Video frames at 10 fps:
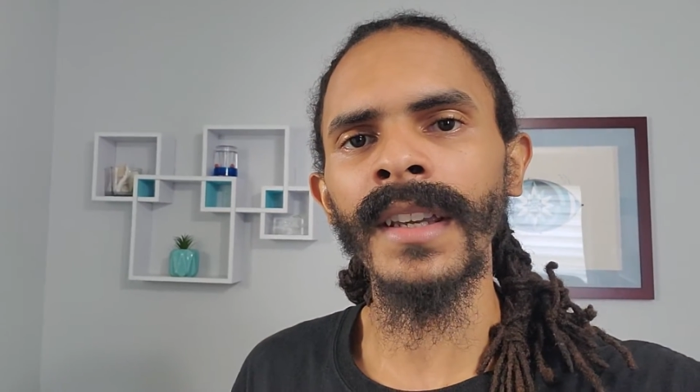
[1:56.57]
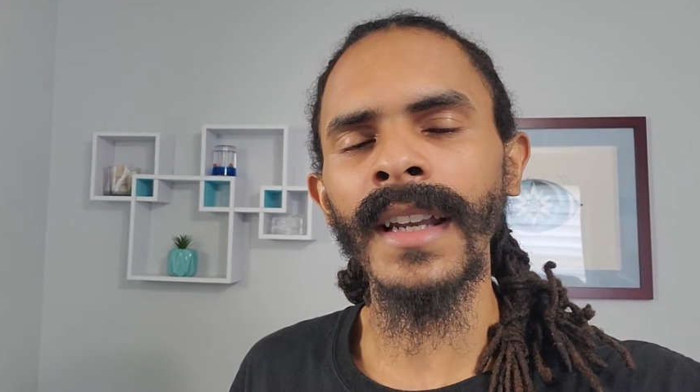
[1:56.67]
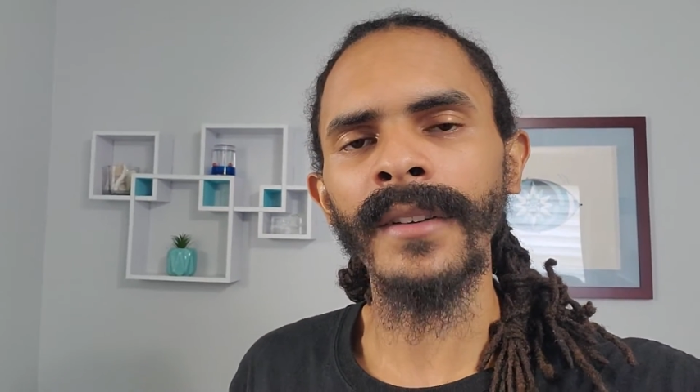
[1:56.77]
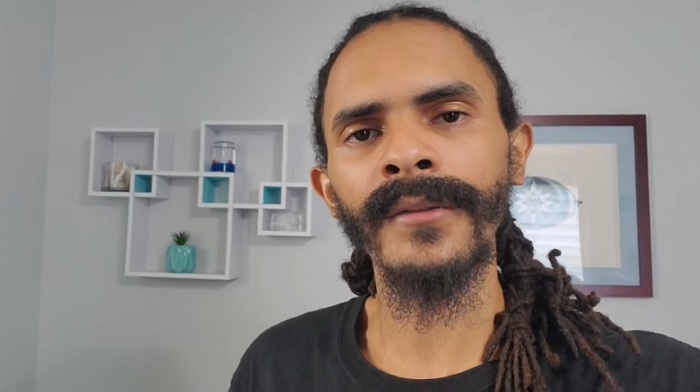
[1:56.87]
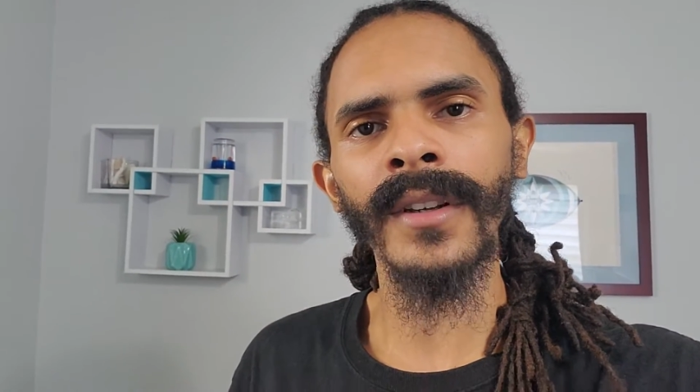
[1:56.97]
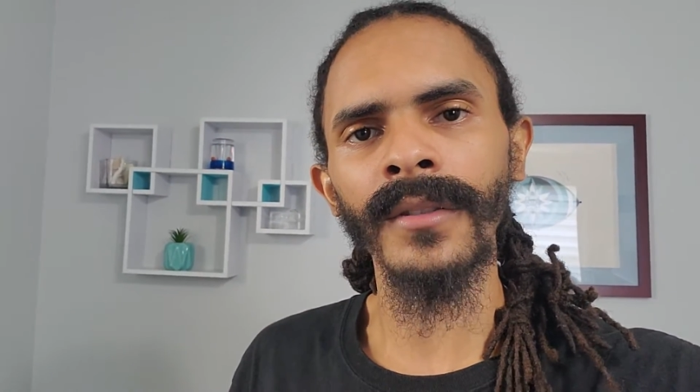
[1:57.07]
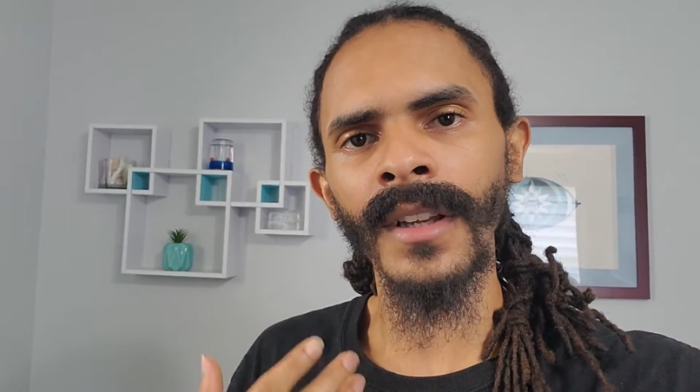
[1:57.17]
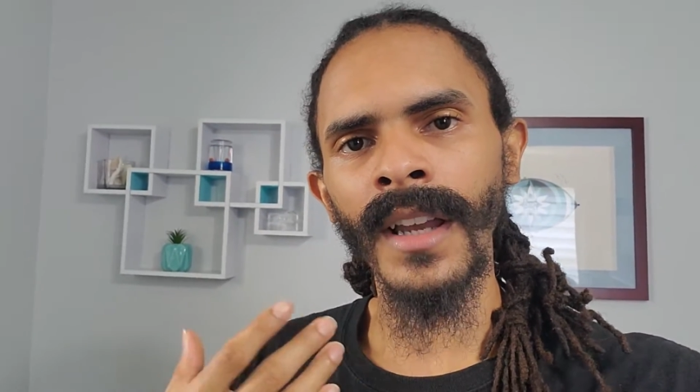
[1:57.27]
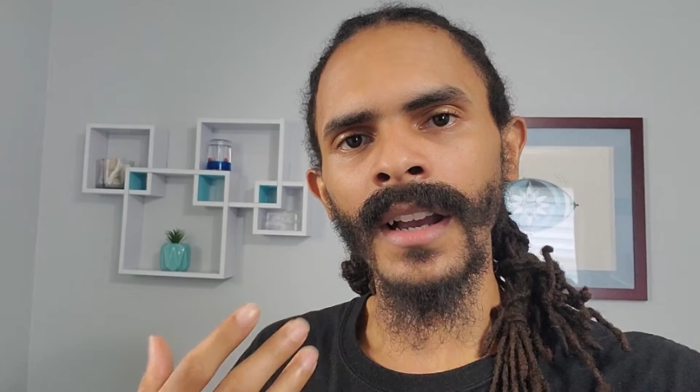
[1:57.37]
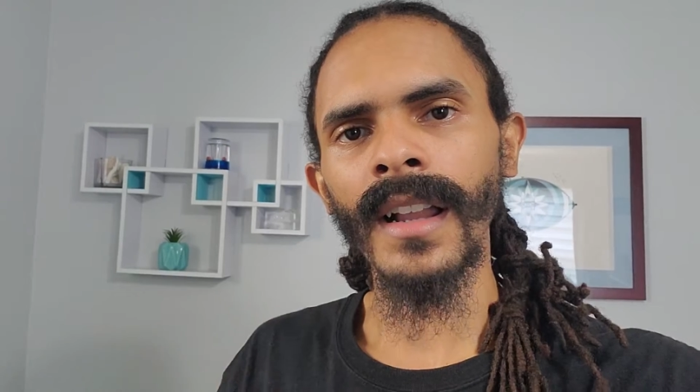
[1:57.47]
and I felt
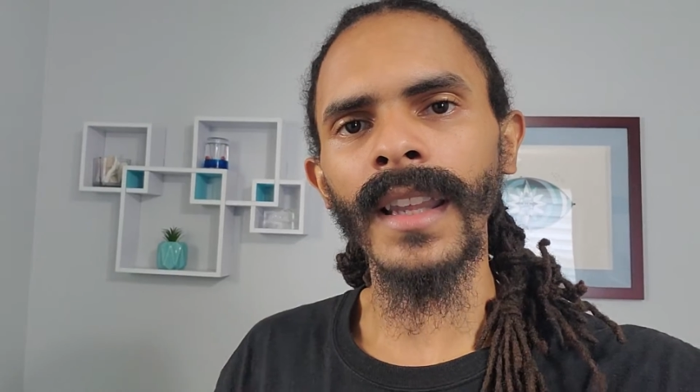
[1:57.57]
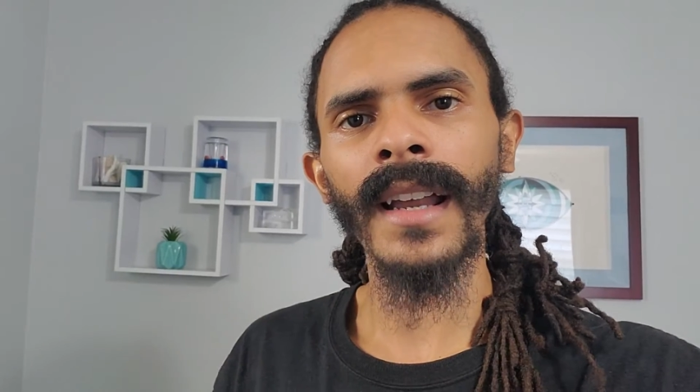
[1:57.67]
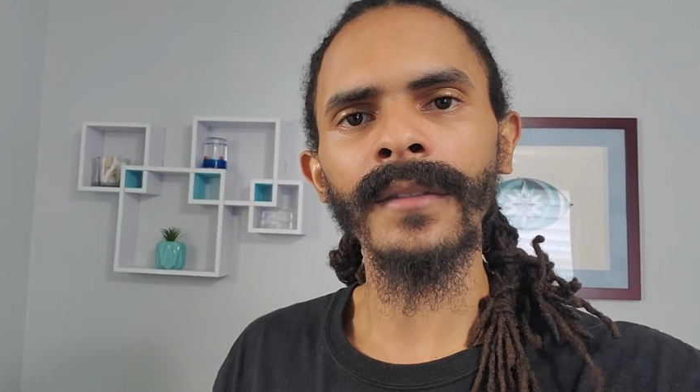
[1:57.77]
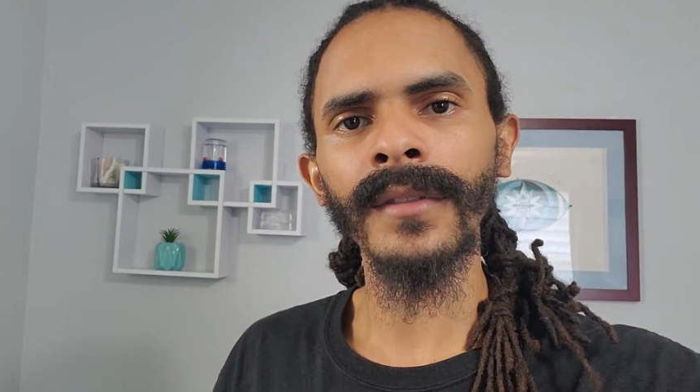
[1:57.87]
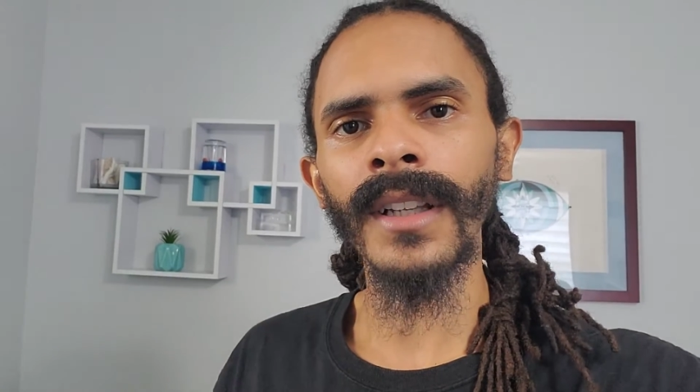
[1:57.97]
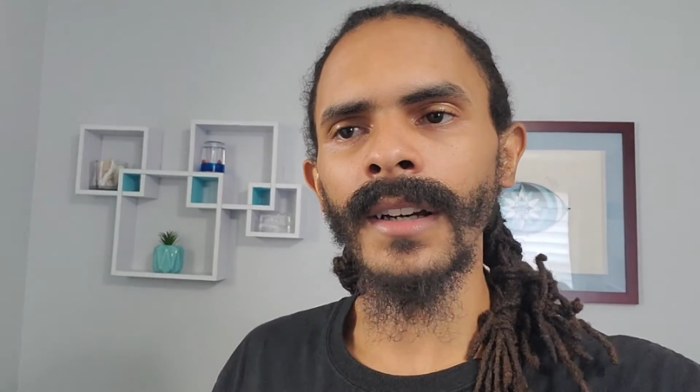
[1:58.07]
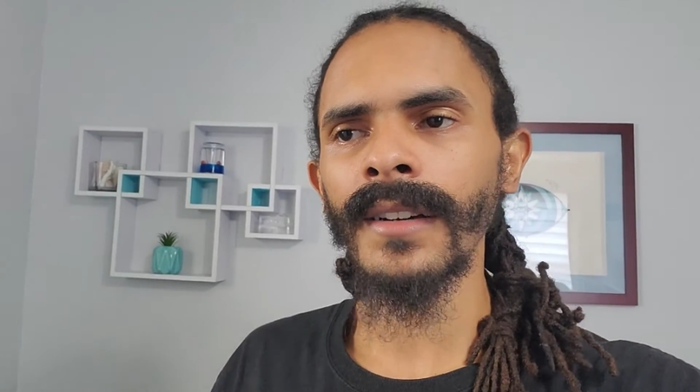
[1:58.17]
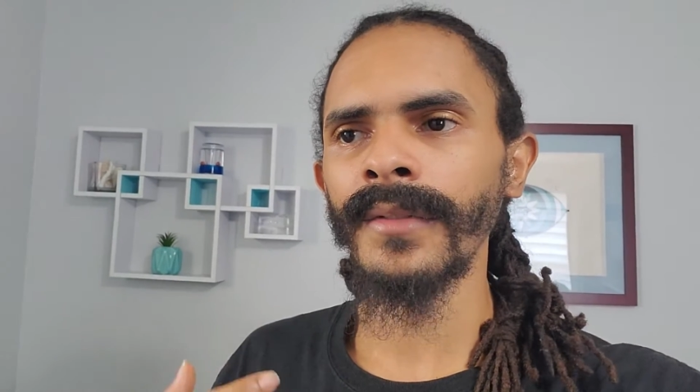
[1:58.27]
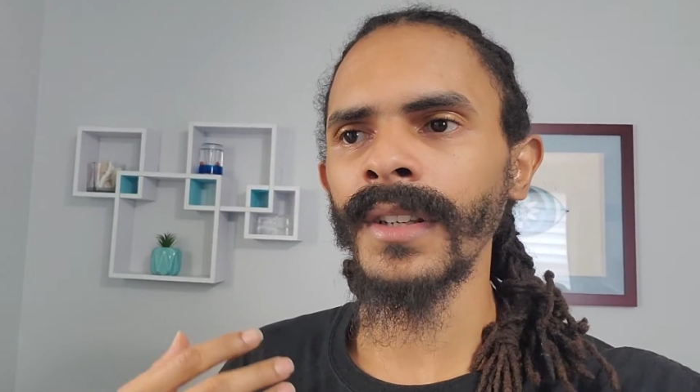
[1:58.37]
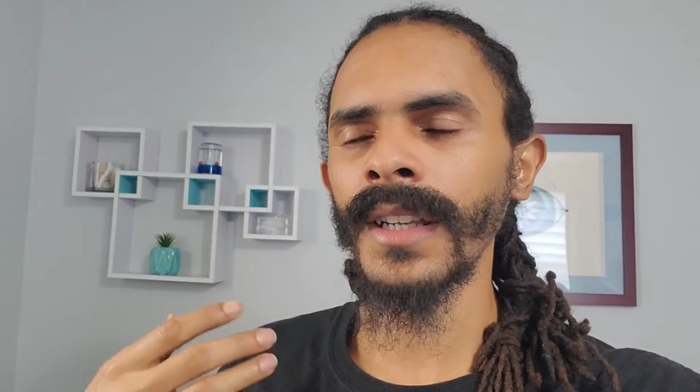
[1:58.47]
a lot of
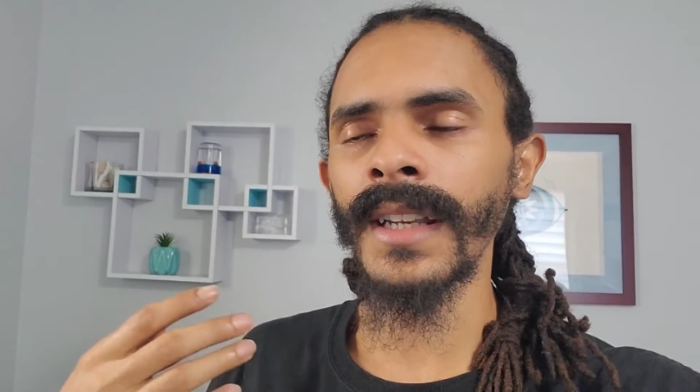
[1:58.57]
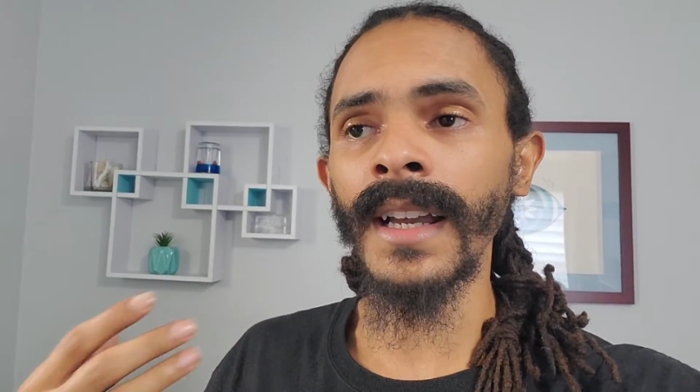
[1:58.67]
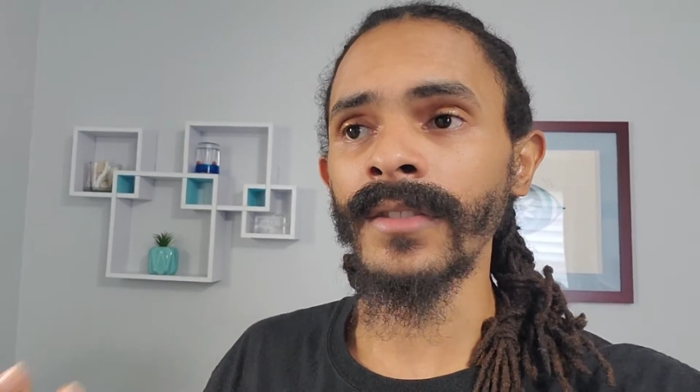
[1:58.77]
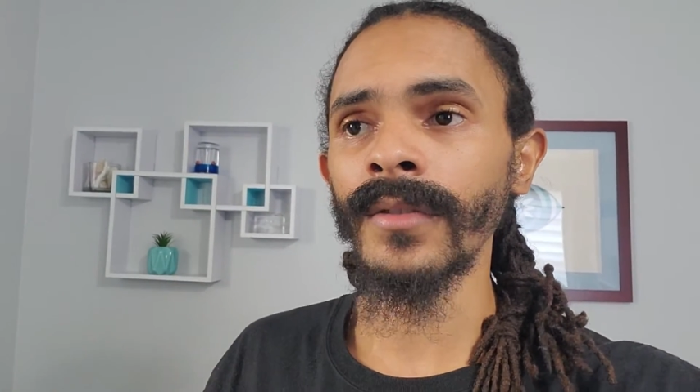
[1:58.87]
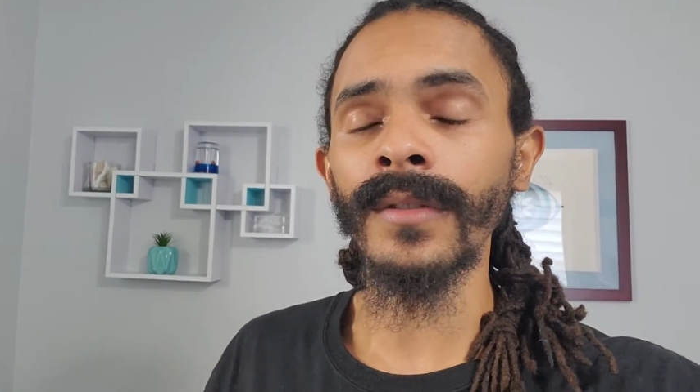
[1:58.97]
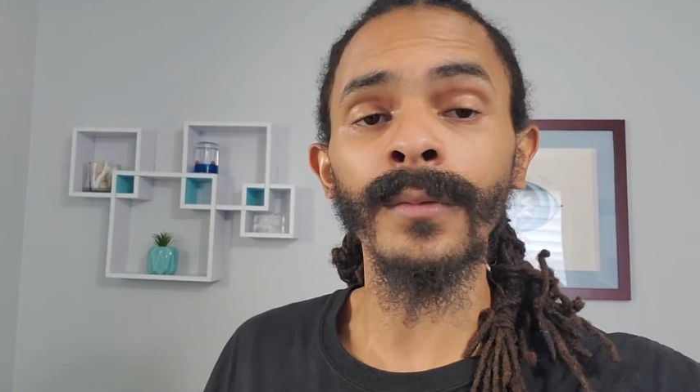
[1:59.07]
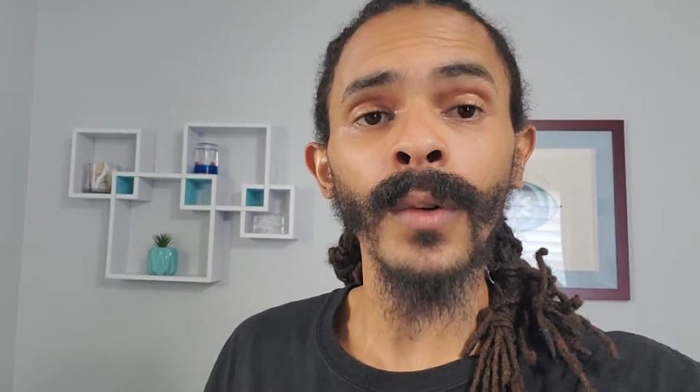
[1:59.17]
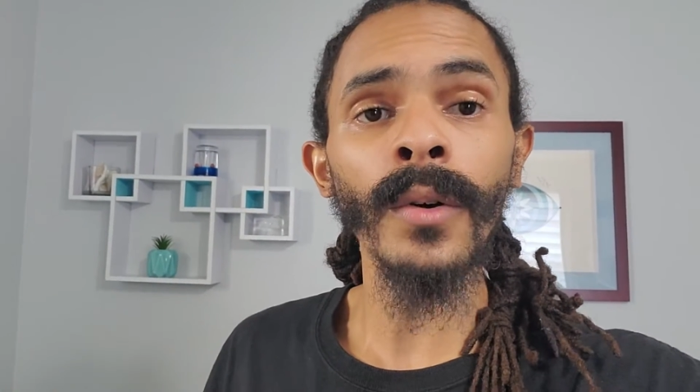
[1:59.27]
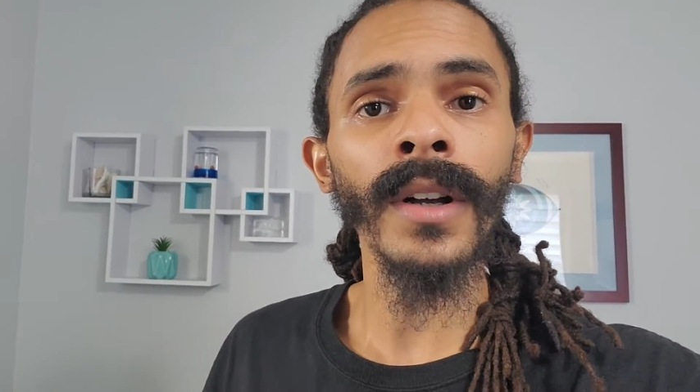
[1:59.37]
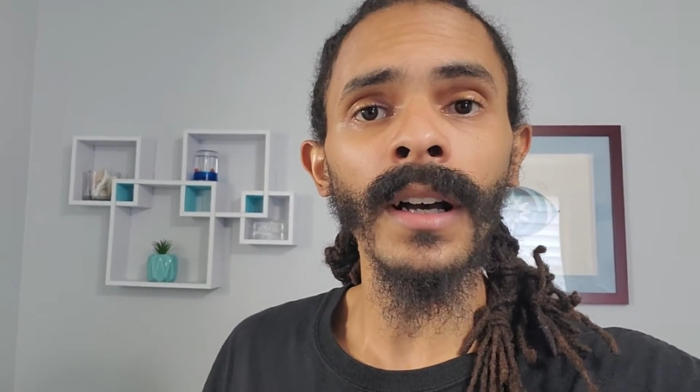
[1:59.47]
love, and I sort of
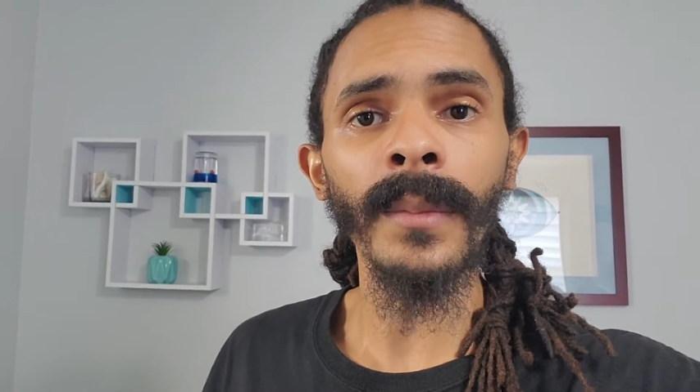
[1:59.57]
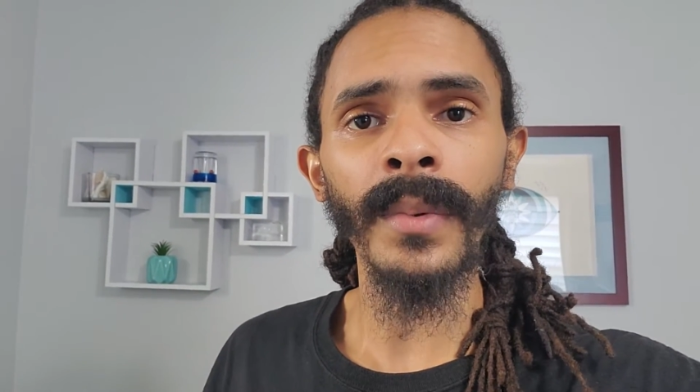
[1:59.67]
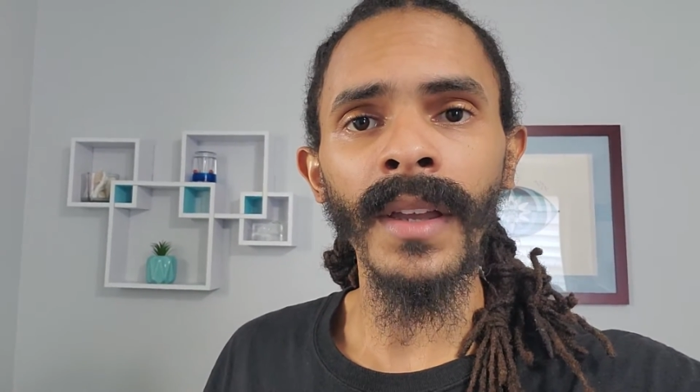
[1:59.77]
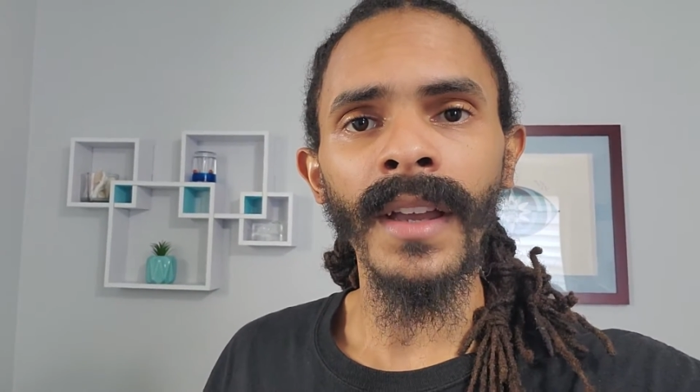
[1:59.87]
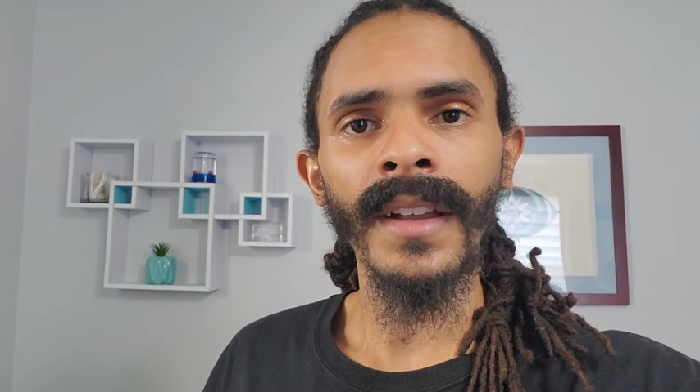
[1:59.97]
woke up